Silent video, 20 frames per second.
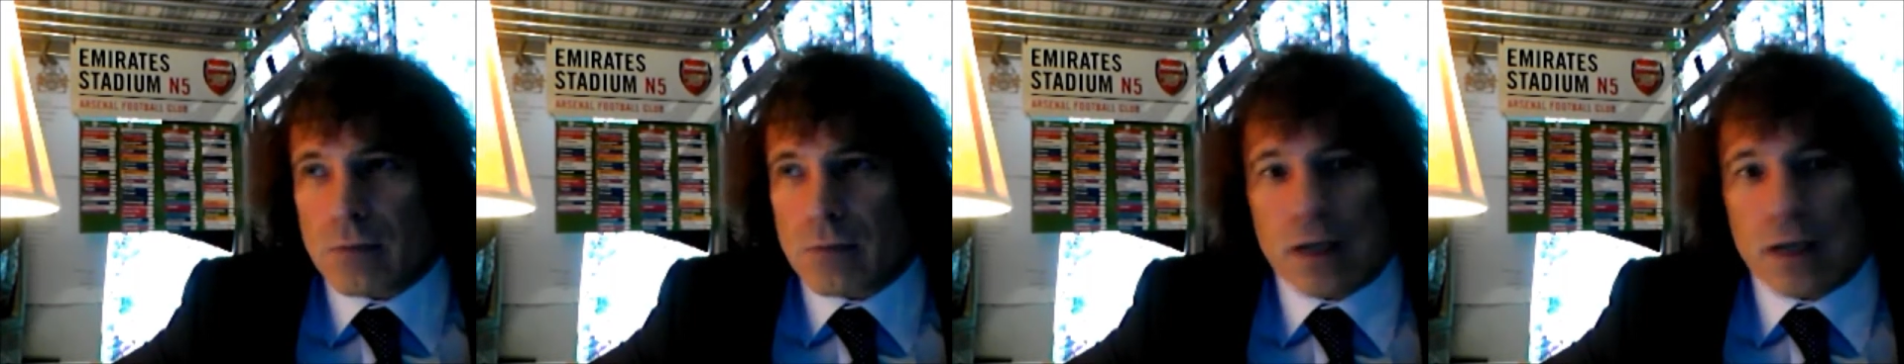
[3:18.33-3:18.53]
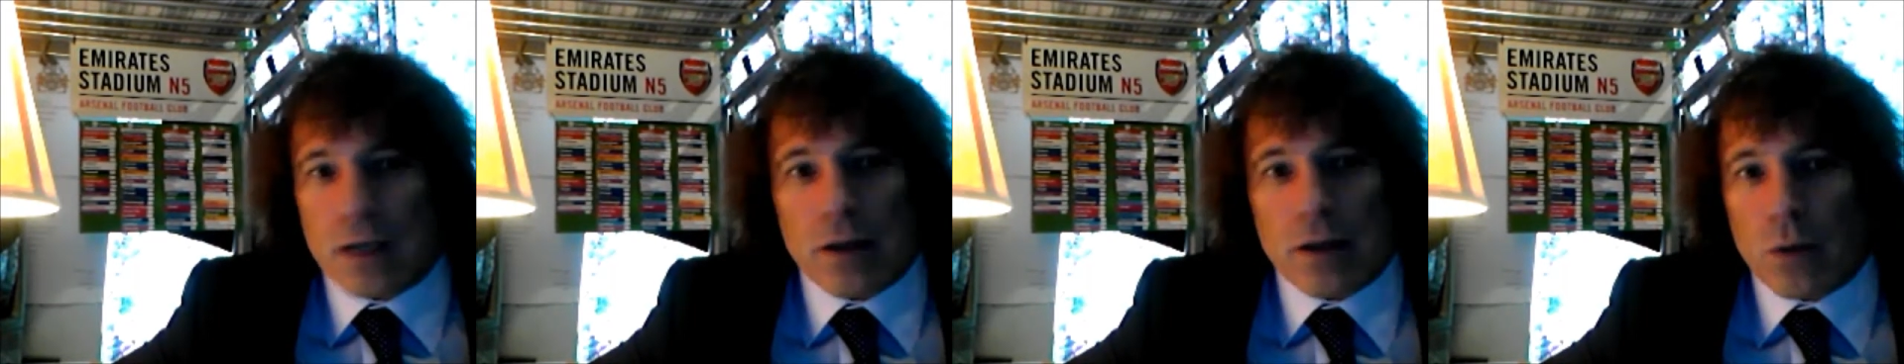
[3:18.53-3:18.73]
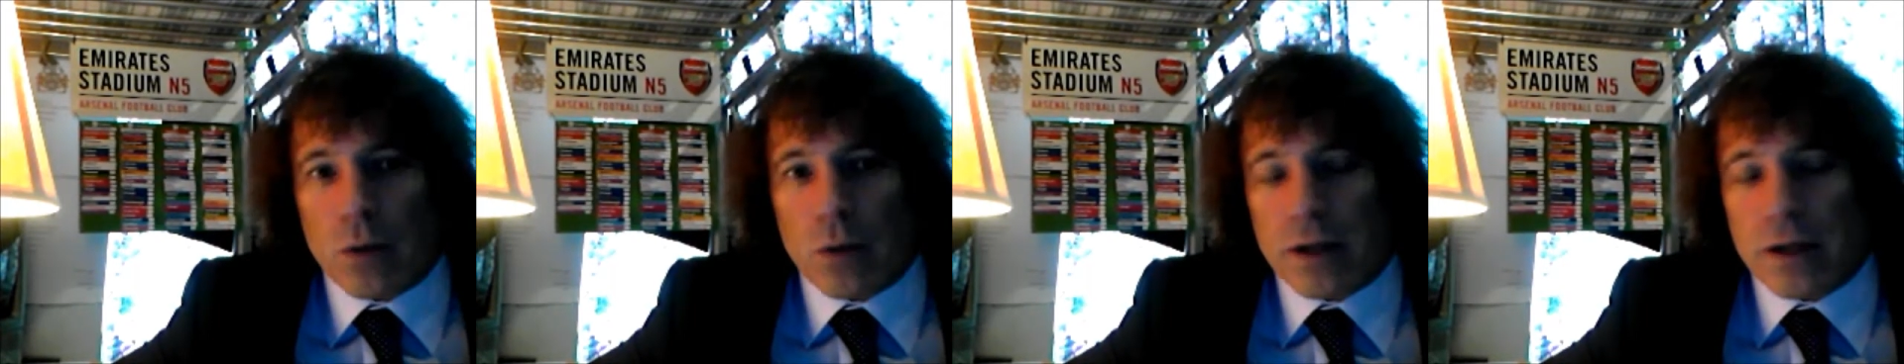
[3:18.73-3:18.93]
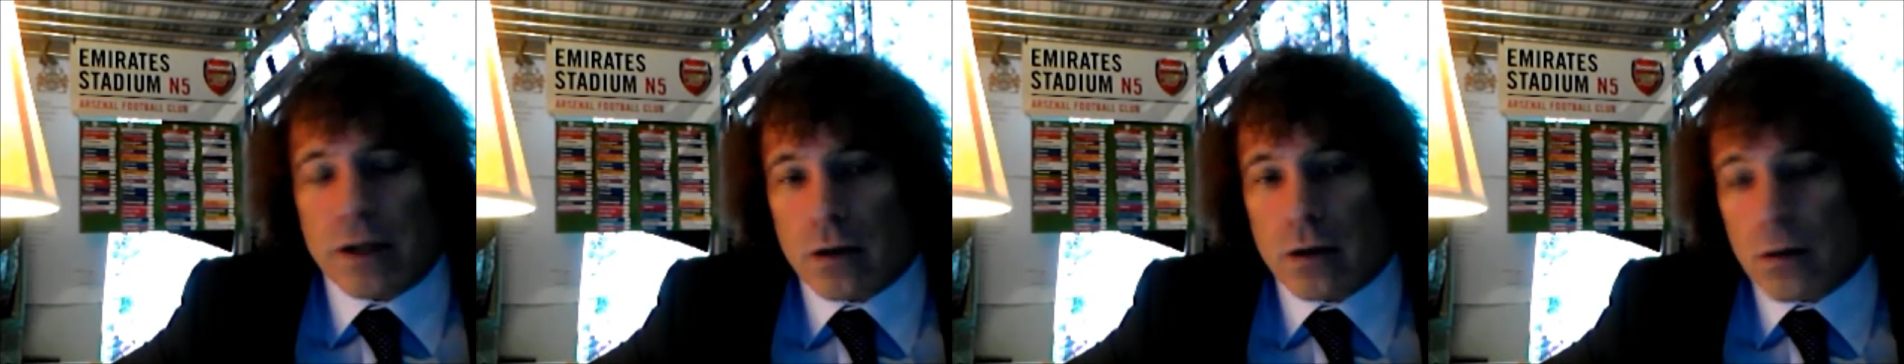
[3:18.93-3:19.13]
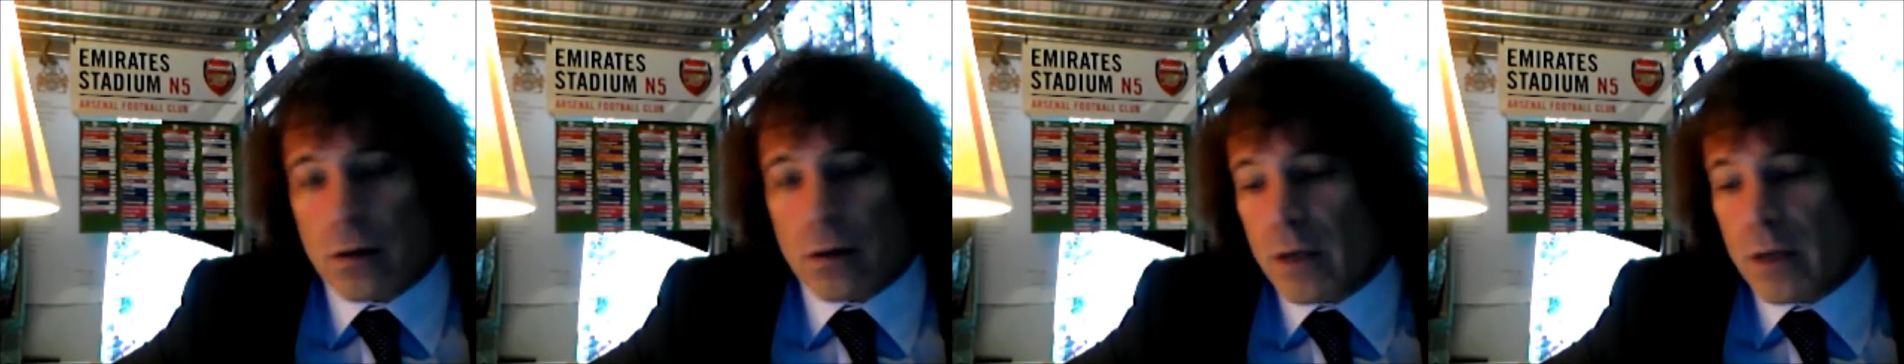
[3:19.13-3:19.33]
Another one that
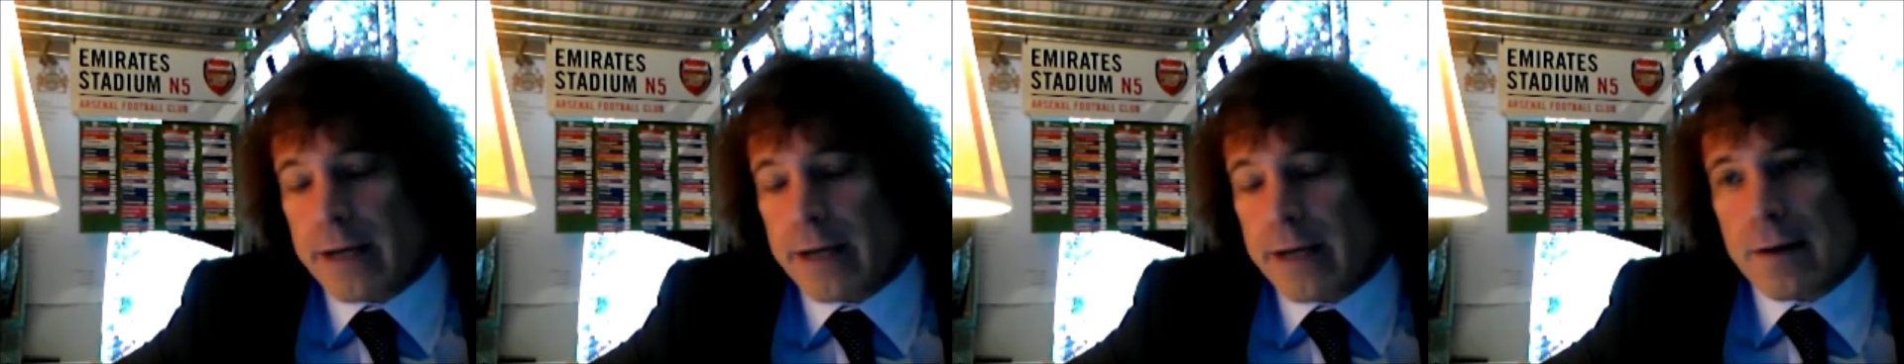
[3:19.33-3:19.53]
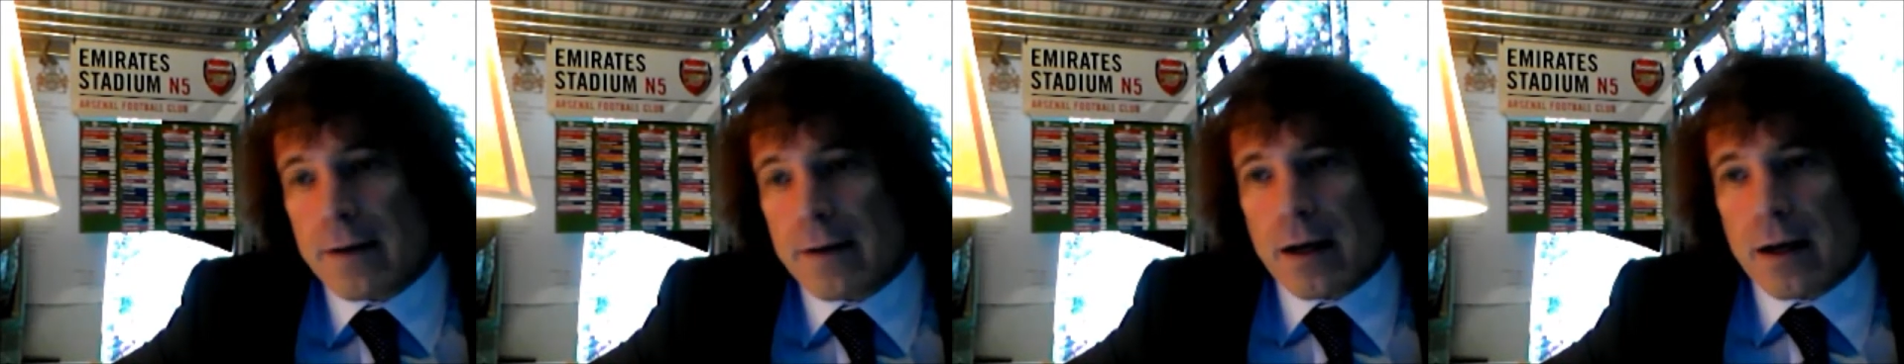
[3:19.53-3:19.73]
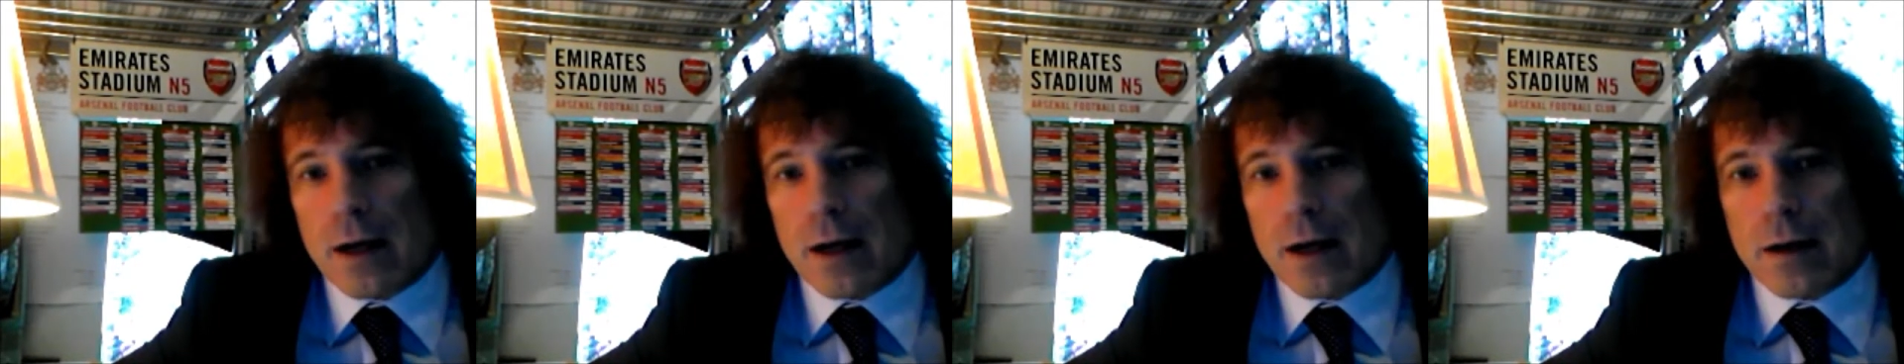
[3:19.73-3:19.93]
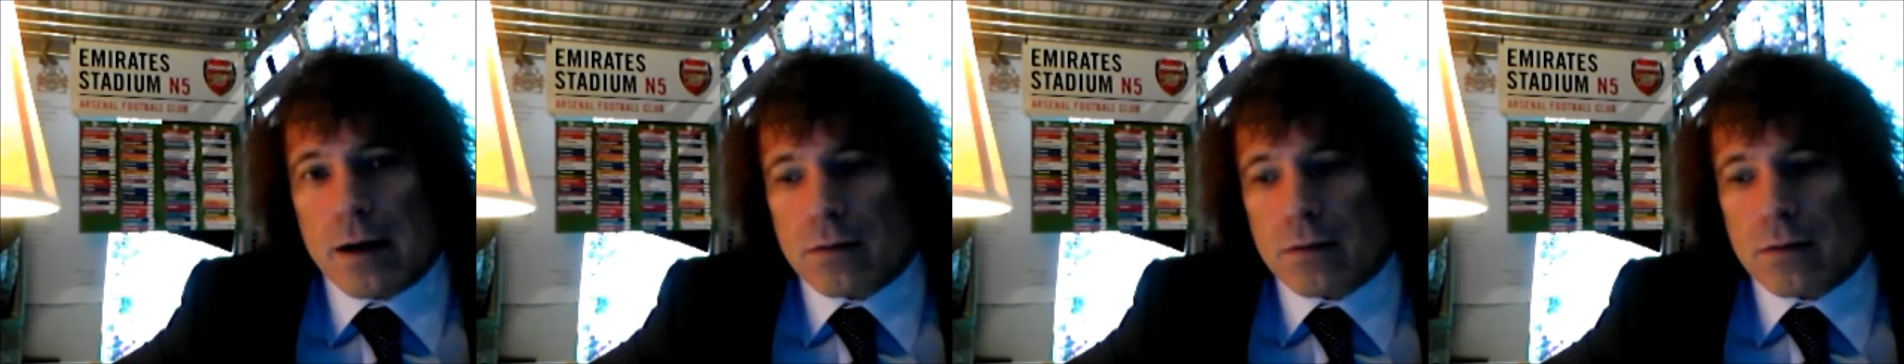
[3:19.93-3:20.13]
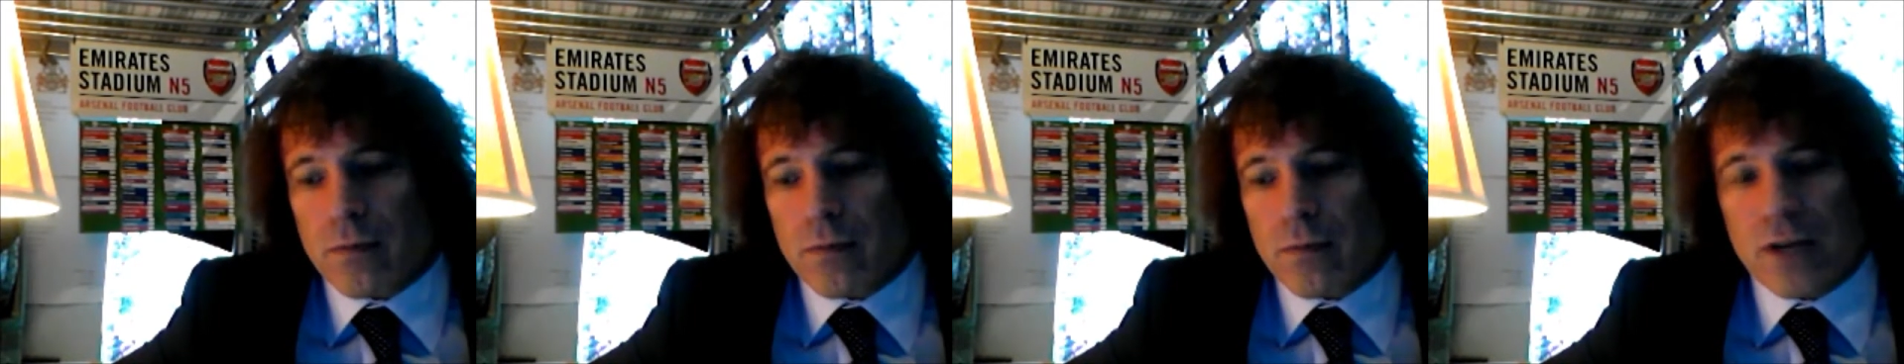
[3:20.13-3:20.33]
got away.
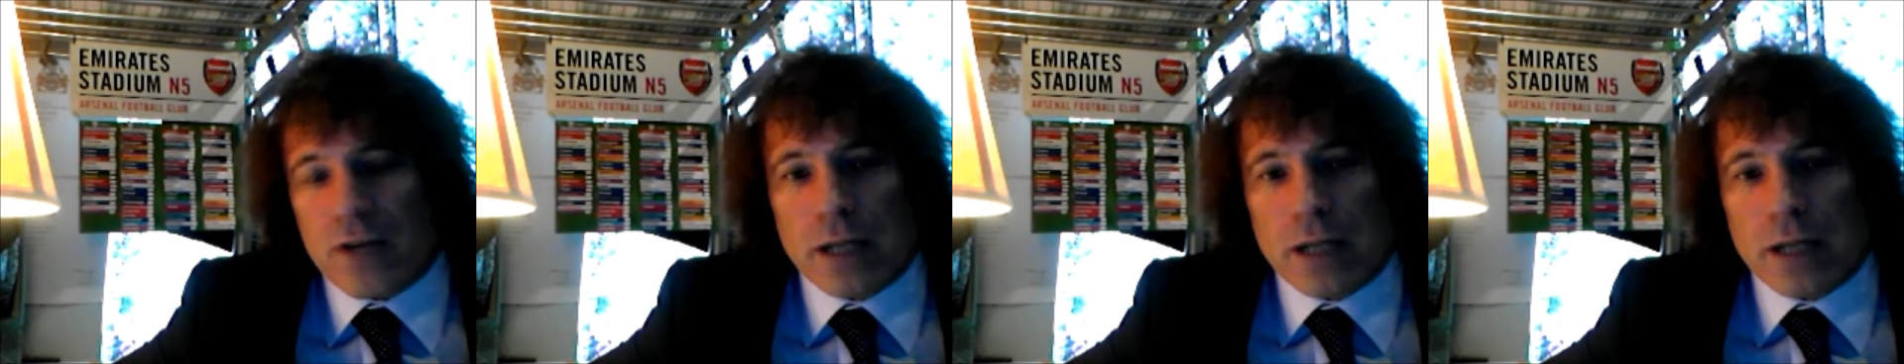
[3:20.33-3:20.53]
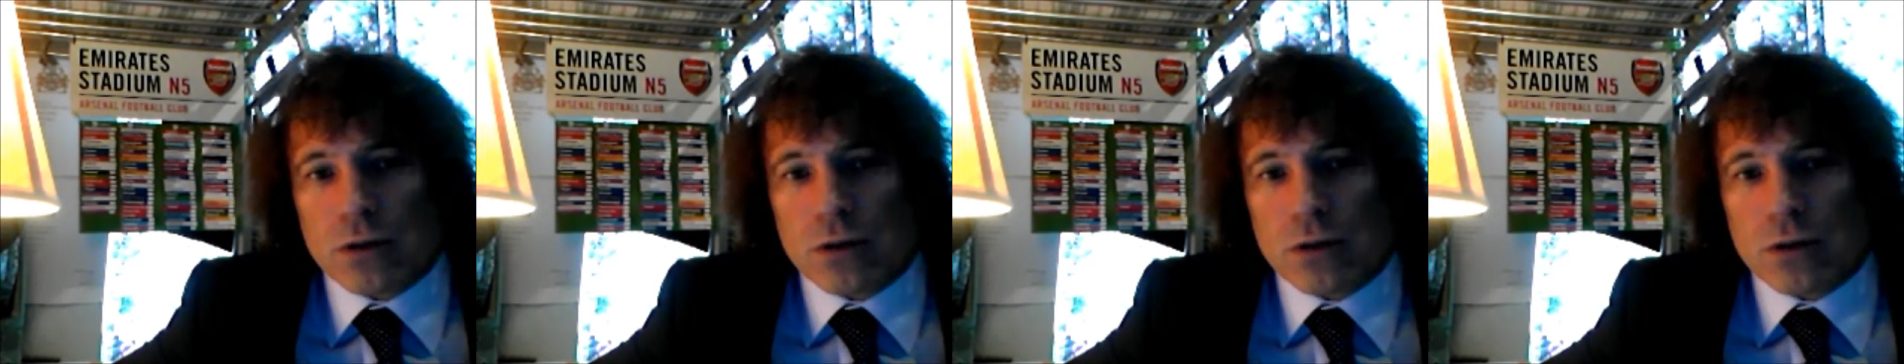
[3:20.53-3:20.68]
Fernando